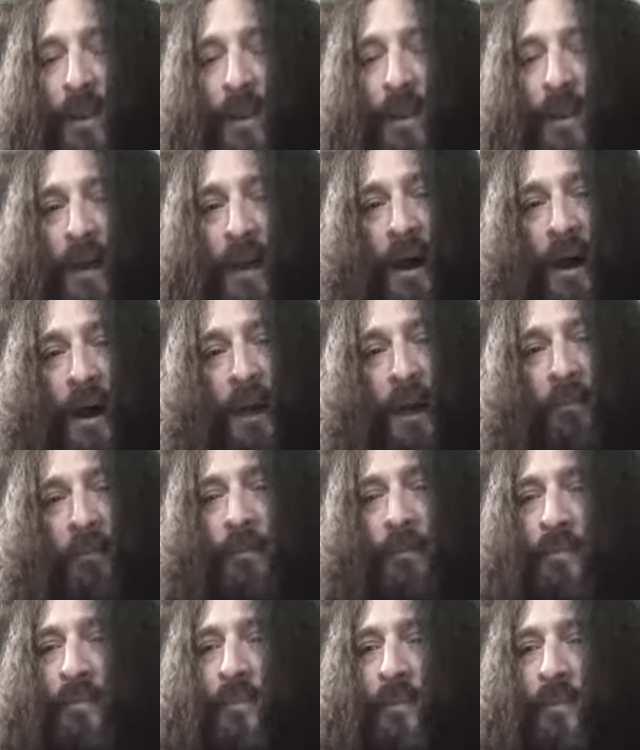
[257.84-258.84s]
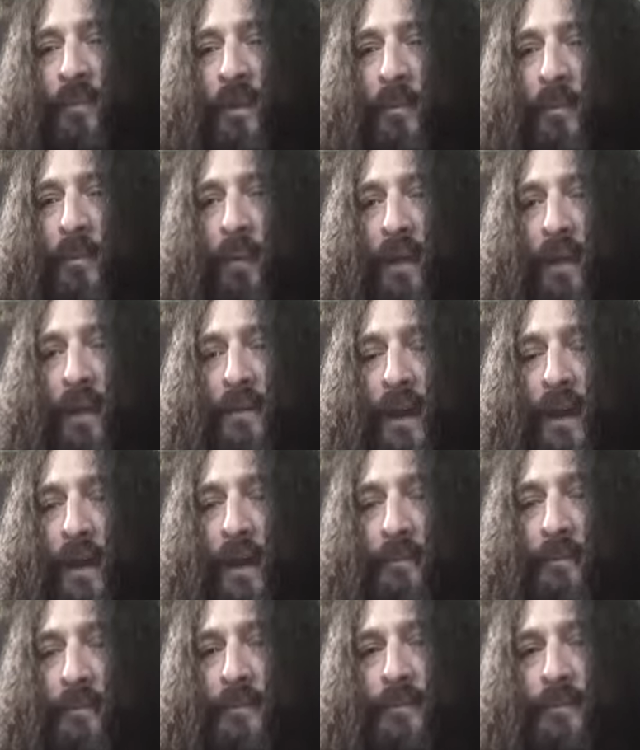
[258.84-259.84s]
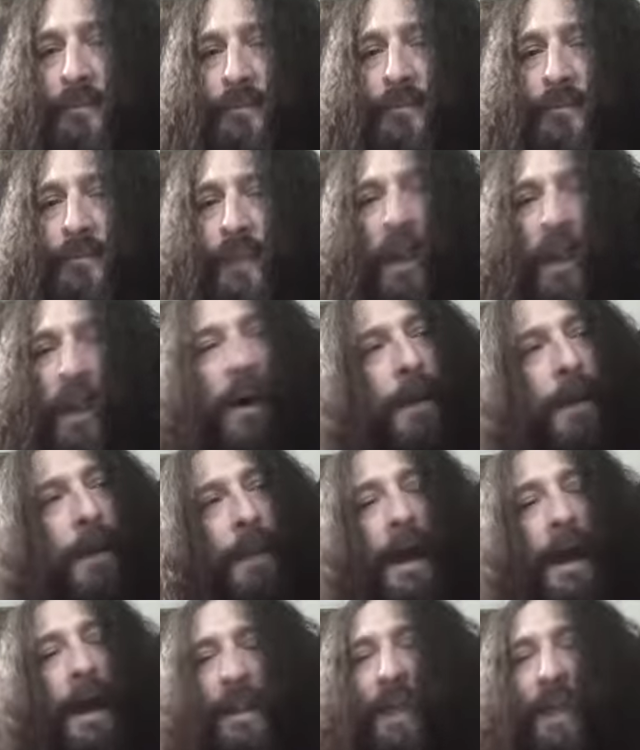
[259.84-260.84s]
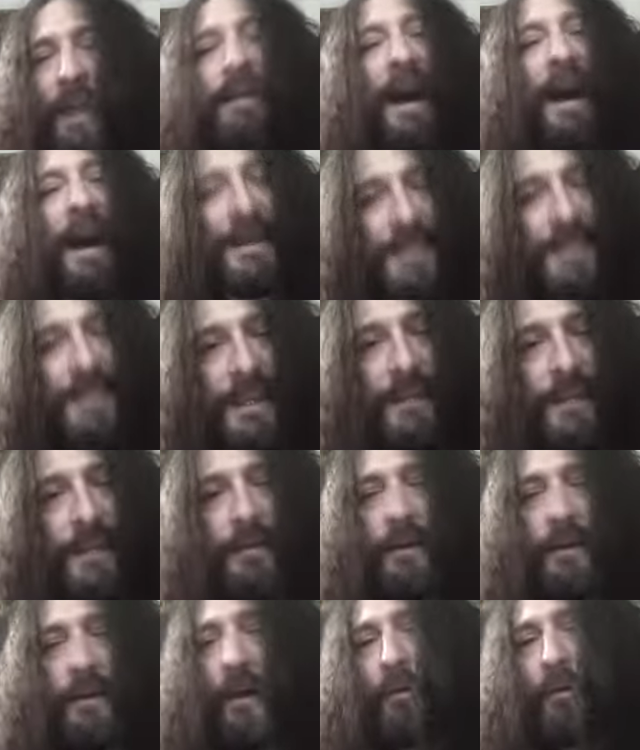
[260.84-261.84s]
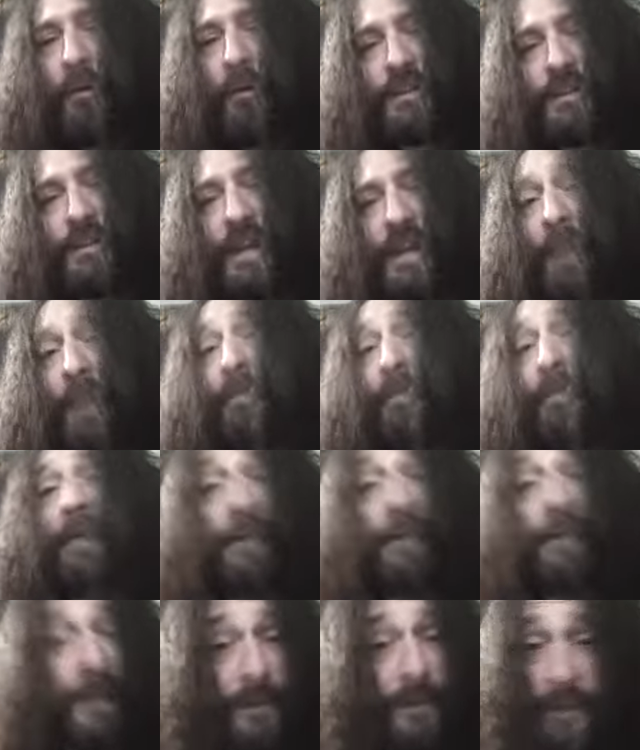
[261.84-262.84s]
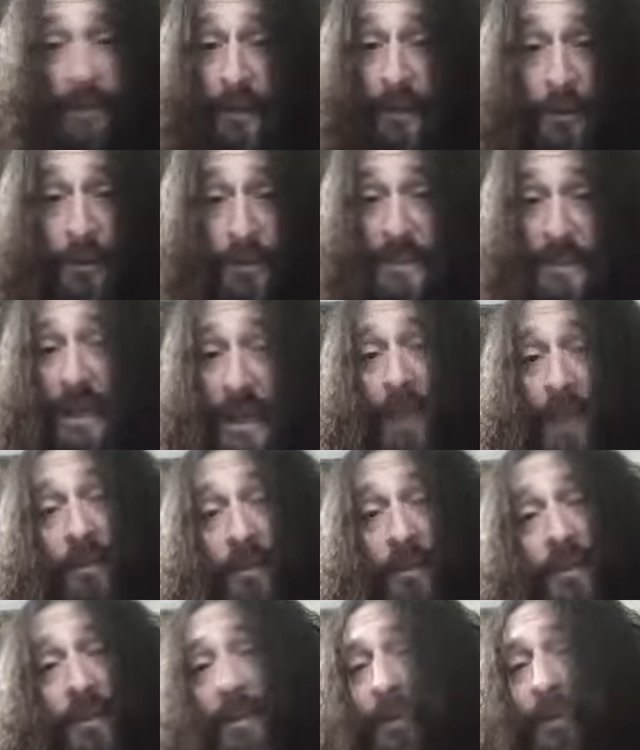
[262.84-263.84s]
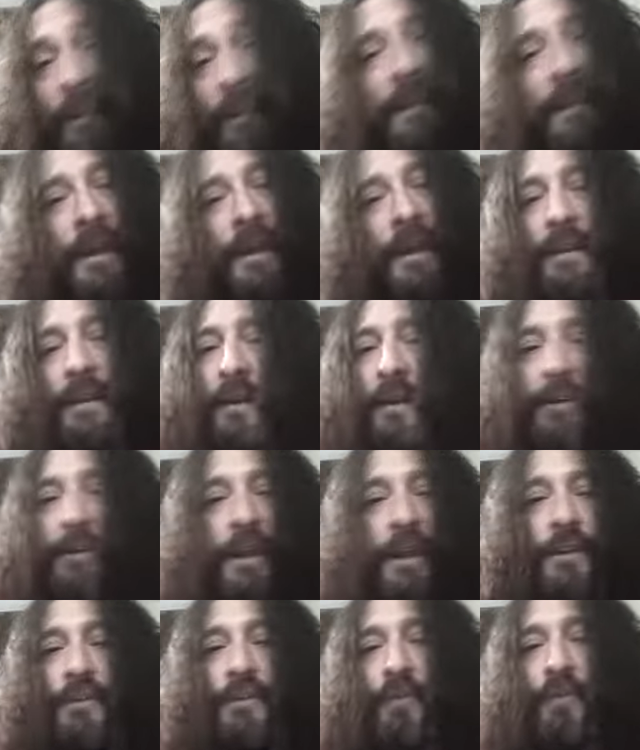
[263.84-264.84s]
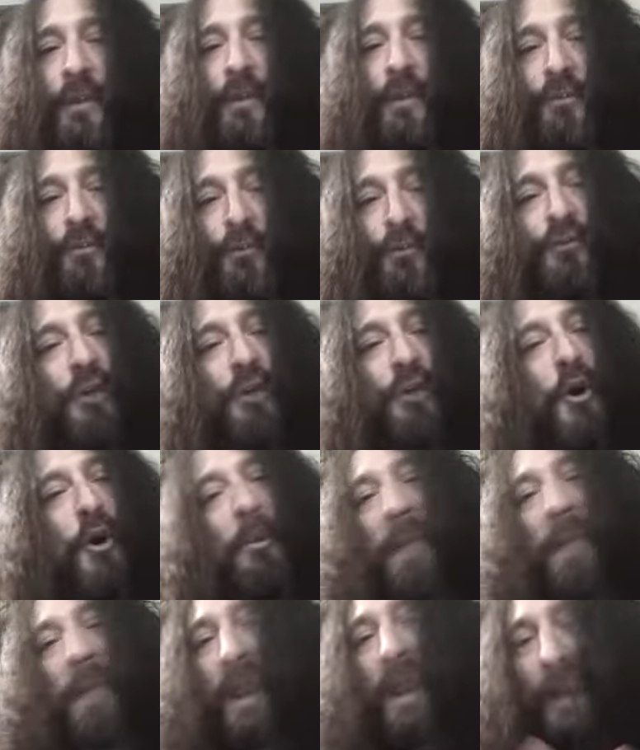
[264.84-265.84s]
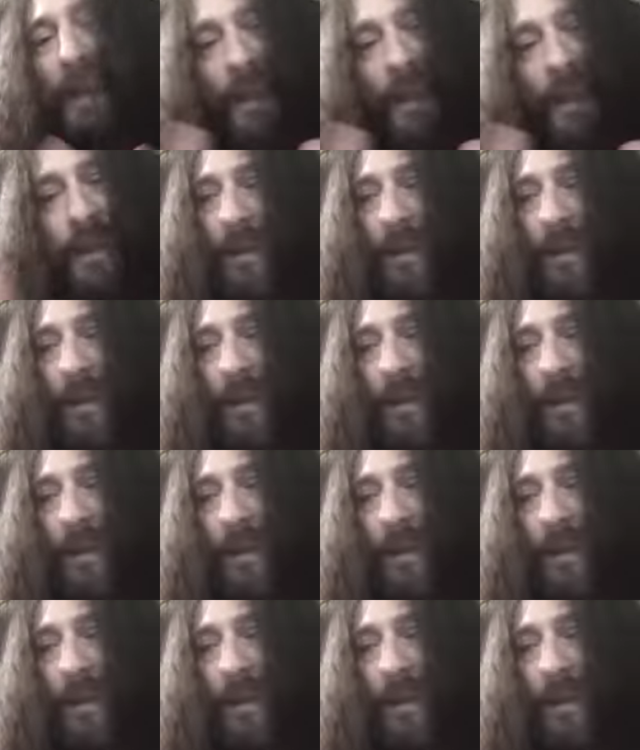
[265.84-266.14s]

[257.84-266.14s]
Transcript: know, but I mean, I liked Ozzy with Sabbath. I like Dio with Sabbath. I mean, like they just went through so many